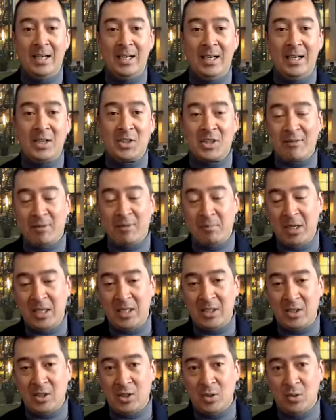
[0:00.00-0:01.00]
7
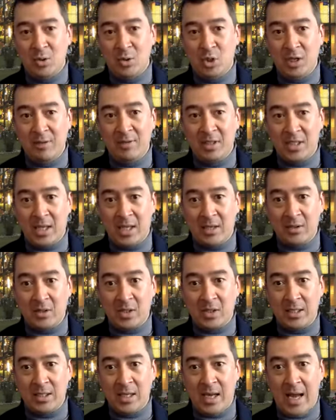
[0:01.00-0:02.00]
minutes to Geneva Town
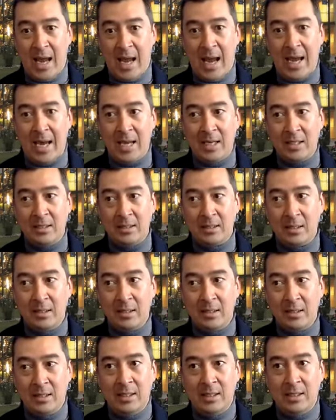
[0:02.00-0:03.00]
Centre and
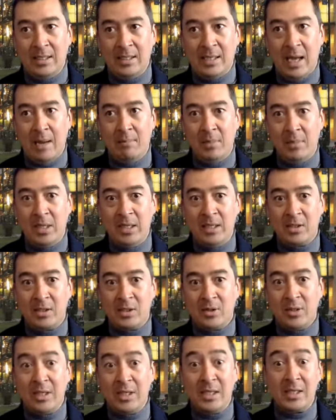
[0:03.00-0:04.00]
10
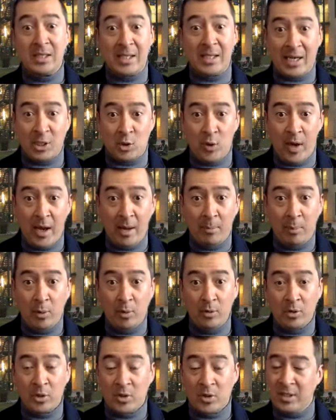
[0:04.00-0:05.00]
minutes to the international
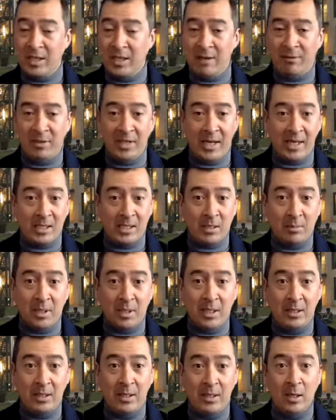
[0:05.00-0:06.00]
airport. So it definitely has to
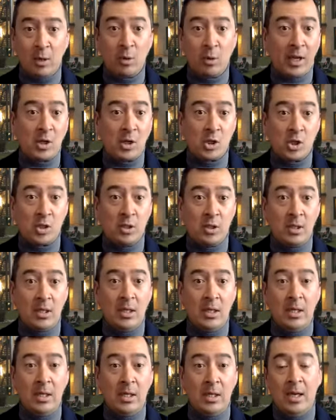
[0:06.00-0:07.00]
be the
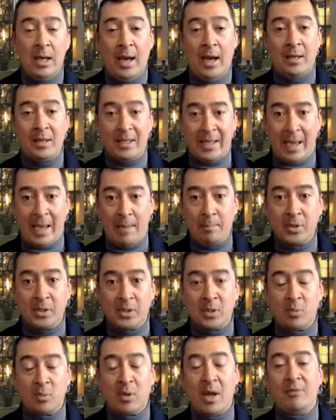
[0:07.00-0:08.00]
location and the
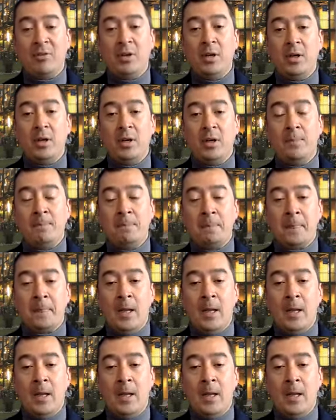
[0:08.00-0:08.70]
campus that we have here.